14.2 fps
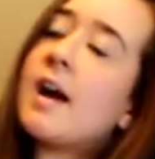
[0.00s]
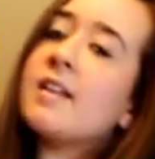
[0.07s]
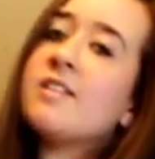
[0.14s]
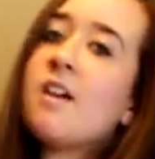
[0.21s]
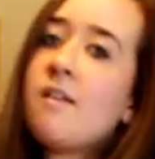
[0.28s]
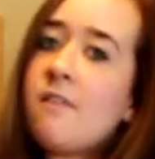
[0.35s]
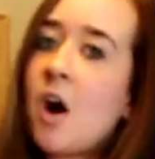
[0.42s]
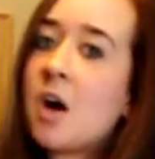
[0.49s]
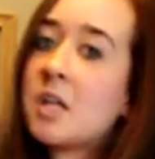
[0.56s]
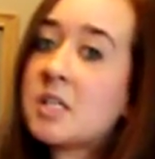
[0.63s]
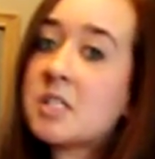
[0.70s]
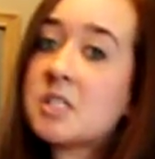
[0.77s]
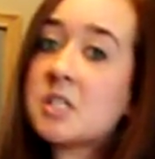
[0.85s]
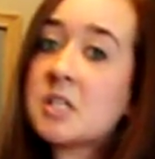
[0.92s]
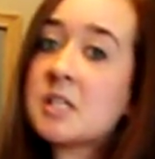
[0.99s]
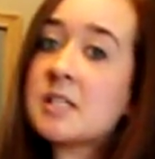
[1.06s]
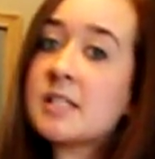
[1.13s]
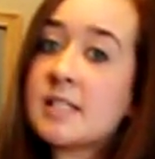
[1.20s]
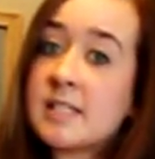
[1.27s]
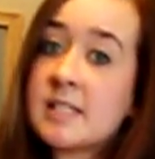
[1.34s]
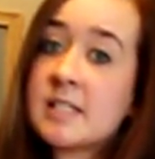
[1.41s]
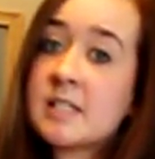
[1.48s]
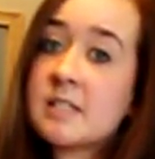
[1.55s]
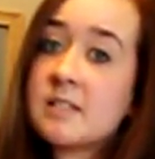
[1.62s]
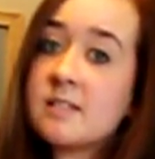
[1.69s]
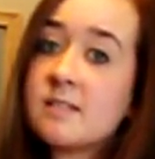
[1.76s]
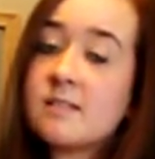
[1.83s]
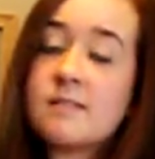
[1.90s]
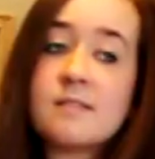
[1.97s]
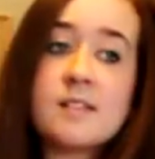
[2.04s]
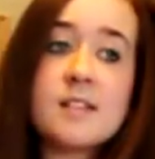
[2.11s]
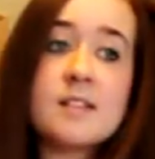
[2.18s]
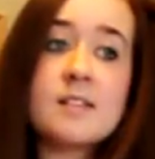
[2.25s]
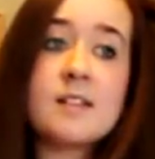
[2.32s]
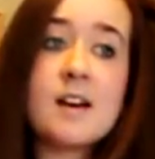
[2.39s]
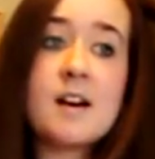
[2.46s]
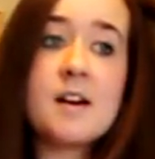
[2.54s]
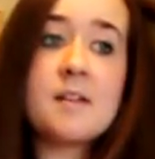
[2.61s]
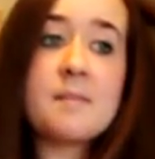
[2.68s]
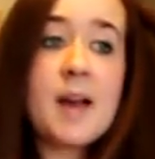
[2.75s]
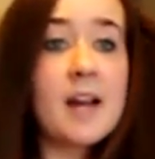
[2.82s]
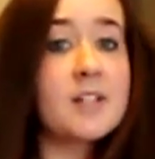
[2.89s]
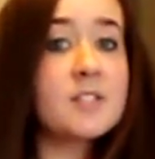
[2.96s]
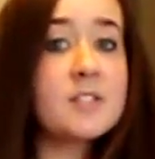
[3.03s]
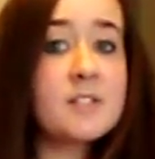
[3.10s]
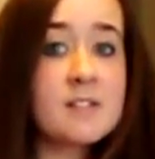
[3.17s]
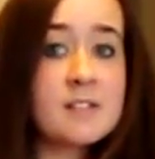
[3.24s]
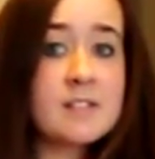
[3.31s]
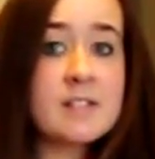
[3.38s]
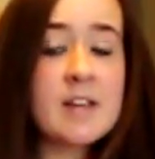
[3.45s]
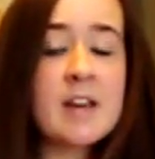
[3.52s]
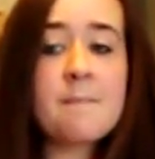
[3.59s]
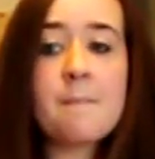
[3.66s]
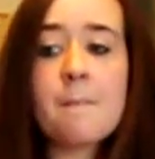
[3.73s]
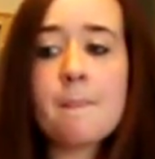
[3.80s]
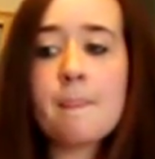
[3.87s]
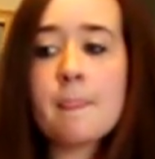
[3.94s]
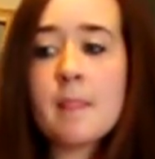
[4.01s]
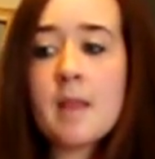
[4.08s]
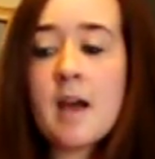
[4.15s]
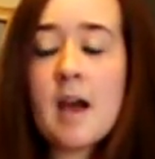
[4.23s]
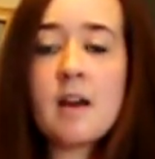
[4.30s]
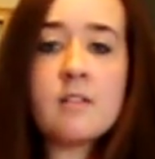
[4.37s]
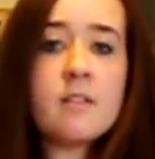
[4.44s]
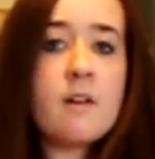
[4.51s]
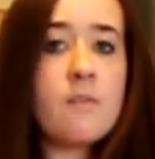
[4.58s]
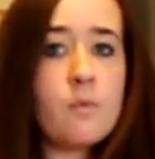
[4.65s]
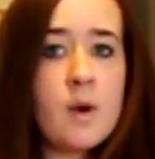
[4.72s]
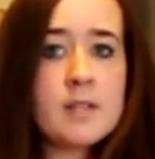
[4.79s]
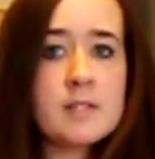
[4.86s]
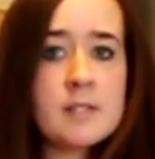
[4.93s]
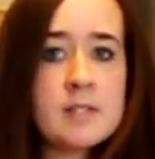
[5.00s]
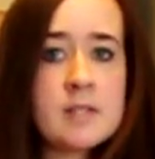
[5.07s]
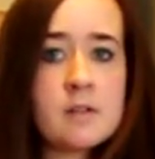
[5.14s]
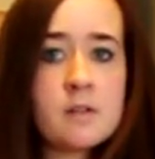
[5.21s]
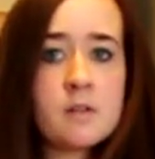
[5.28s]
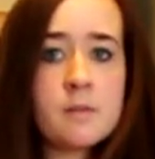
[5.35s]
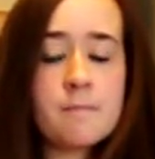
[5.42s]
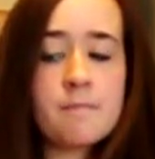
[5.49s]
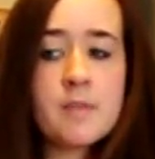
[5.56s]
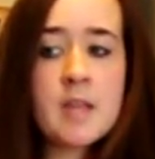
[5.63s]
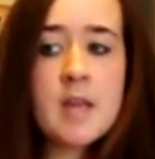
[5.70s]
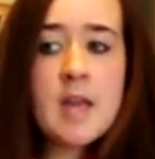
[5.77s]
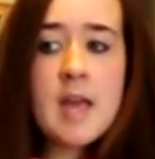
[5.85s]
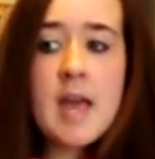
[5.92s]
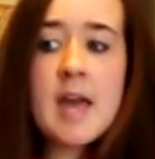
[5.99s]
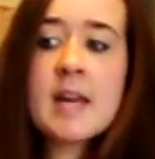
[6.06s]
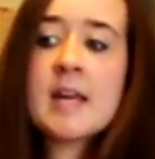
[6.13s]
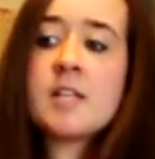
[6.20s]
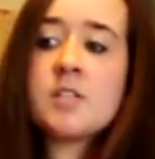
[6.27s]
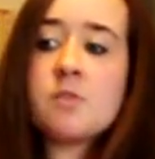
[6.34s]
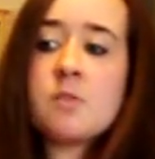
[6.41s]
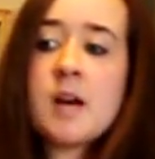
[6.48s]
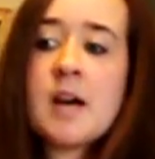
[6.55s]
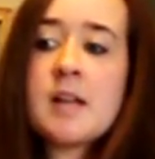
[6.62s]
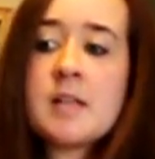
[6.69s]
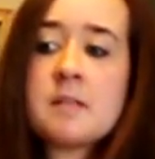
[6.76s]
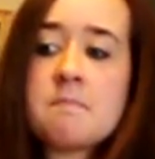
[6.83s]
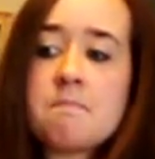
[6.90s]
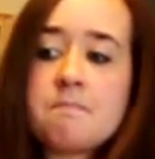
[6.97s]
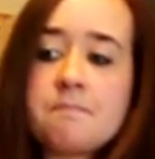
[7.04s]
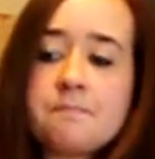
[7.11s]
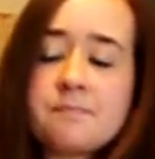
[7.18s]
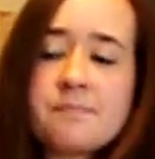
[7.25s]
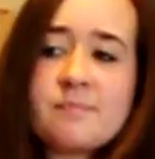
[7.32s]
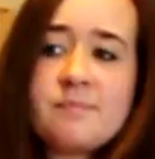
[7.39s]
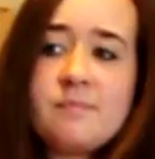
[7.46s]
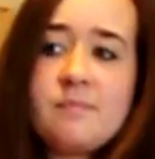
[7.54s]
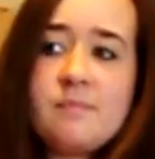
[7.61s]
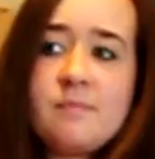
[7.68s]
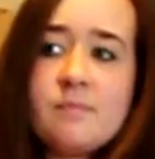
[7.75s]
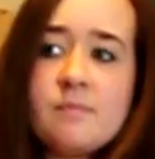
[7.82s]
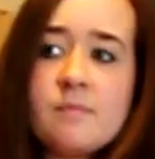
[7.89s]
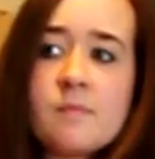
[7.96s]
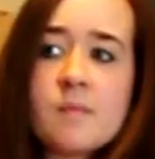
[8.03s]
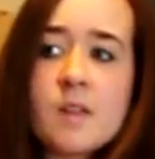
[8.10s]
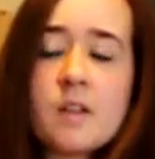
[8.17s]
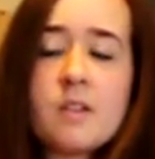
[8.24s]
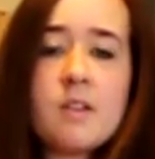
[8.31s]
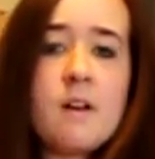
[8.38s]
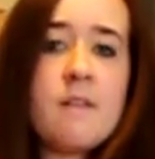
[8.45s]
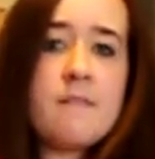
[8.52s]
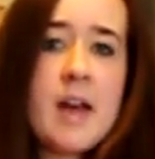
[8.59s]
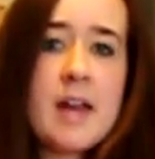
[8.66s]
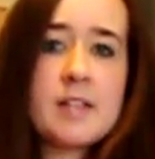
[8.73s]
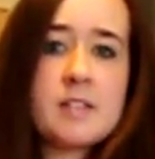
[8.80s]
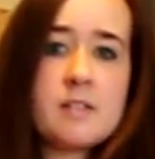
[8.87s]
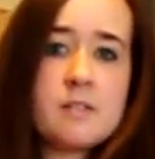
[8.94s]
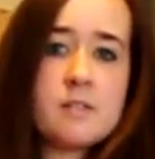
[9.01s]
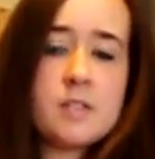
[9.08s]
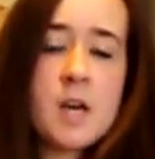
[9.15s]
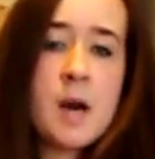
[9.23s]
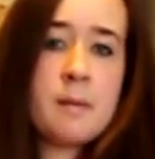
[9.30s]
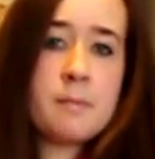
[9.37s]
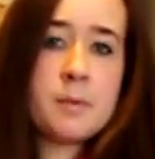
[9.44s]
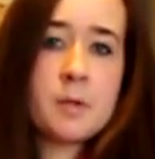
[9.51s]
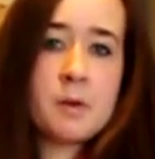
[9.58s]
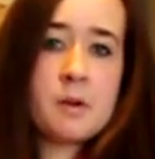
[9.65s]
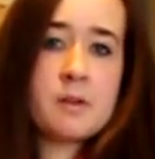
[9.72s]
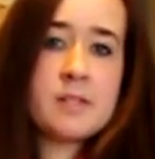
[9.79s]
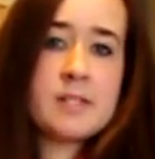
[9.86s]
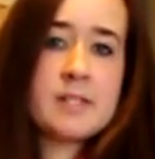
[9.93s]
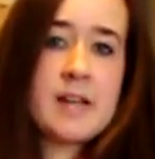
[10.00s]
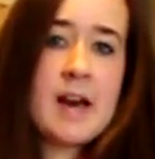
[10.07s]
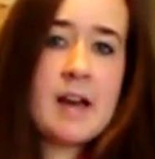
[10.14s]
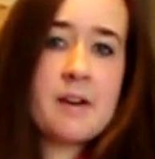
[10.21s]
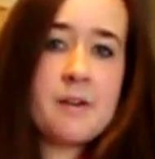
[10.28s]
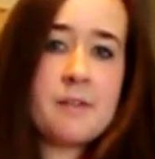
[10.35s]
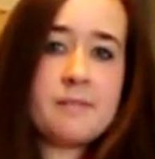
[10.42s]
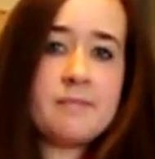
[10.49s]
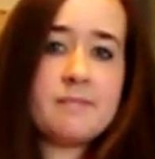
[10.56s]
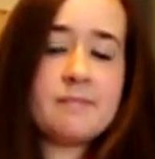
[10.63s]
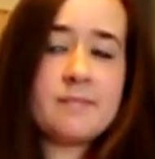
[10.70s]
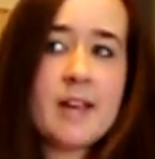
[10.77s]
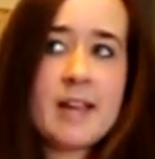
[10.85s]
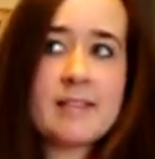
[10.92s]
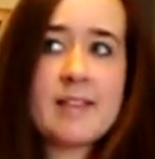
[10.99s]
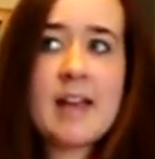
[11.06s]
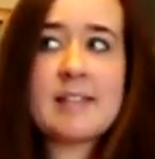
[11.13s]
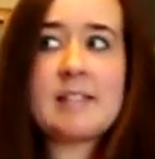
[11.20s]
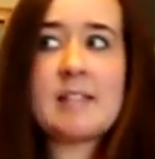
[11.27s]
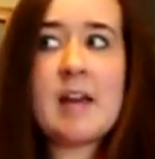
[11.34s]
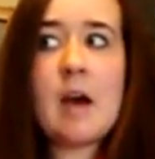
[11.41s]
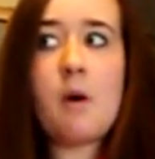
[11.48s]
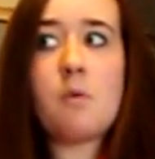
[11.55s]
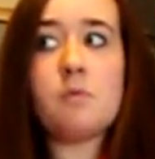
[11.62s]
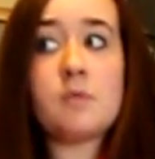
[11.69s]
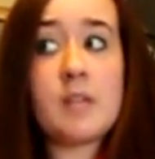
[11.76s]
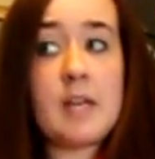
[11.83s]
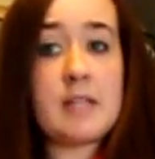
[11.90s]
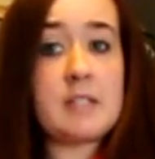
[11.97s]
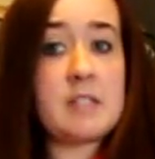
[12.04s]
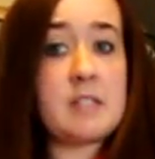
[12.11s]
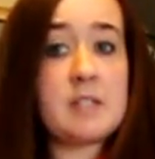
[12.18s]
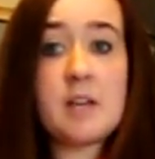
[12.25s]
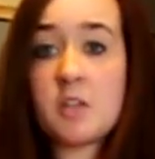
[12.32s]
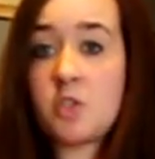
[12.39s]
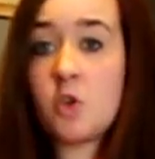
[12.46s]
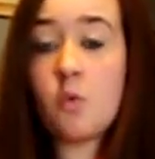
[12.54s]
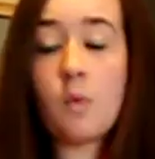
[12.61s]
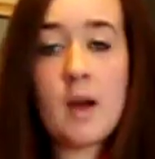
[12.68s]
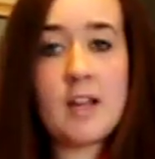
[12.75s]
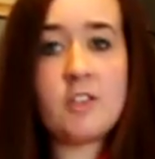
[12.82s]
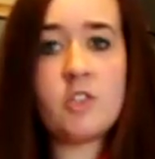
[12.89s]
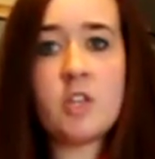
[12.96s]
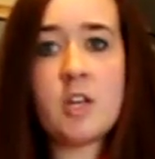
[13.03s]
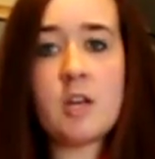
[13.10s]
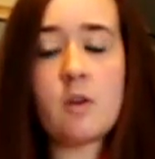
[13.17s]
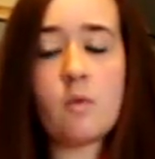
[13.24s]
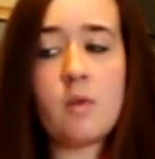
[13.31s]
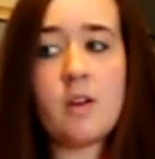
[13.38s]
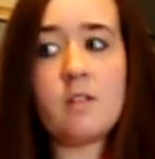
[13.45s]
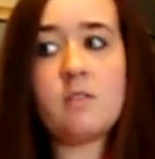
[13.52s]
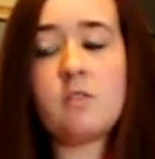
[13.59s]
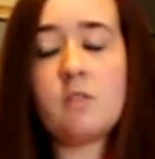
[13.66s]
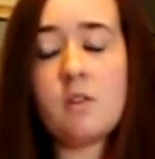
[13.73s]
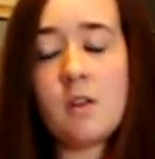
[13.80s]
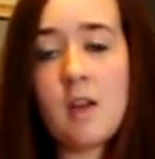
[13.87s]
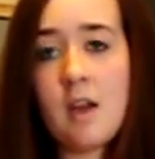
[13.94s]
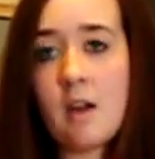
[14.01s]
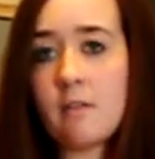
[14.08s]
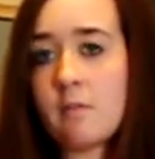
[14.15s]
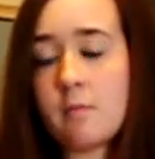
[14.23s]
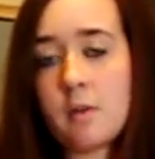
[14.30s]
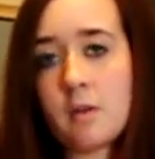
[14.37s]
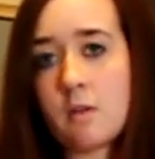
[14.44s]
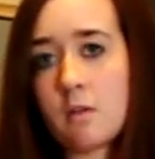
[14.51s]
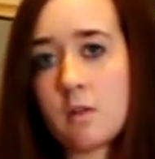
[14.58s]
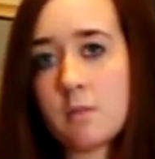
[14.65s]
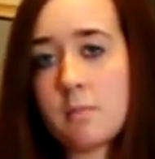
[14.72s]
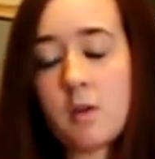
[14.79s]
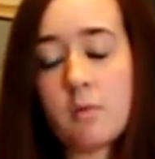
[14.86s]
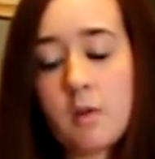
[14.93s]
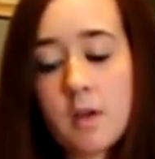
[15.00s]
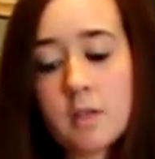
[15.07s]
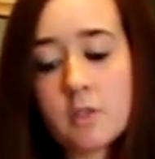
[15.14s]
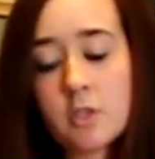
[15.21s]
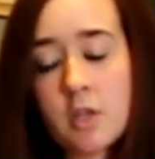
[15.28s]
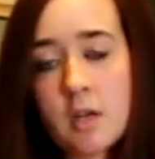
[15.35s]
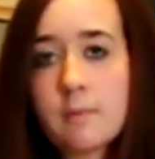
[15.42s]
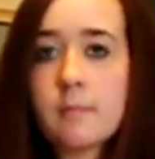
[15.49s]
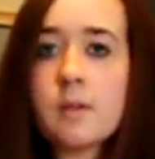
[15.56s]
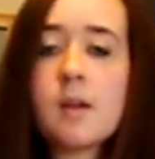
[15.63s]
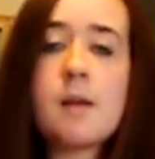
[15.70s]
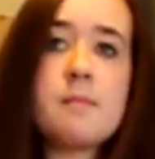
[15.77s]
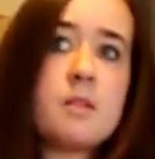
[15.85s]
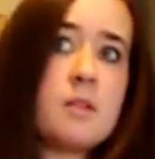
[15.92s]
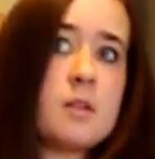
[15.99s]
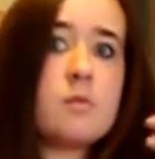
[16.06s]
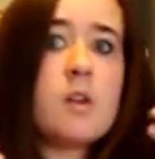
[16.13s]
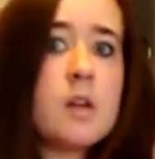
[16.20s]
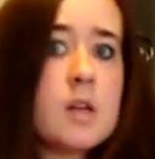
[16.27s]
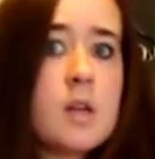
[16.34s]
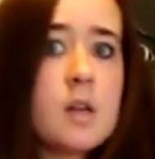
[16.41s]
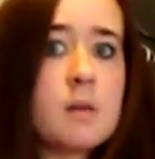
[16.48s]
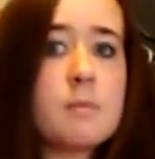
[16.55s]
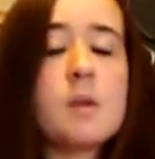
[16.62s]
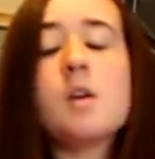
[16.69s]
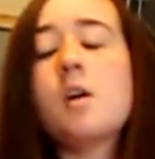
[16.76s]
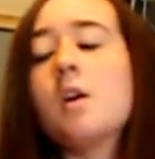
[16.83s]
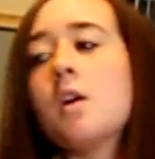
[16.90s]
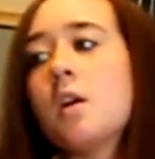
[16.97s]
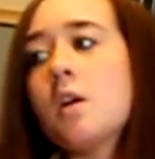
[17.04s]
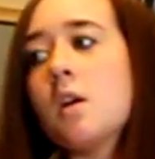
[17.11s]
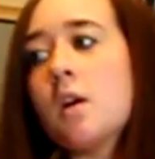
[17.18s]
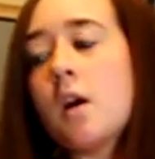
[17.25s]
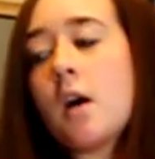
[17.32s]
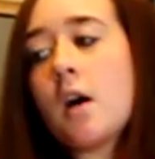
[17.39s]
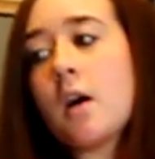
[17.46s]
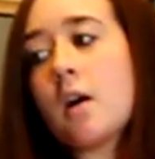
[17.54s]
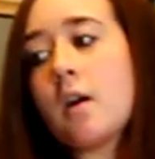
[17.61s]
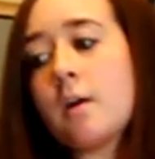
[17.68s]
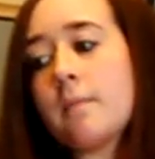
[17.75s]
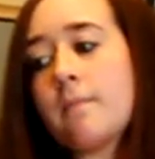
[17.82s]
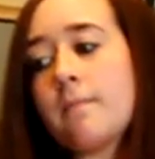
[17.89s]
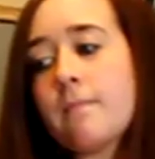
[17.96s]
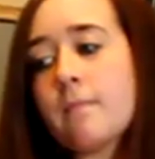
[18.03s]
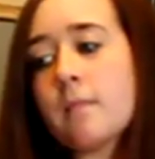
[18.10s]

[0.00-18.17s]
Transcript: love Hollister still. Actually to this day, I love Wet Seal, and I do kind of love that Tumblr style. Like, that sounds like such a white chick, which everybody calls me a white chick, but I mean, that's what I am.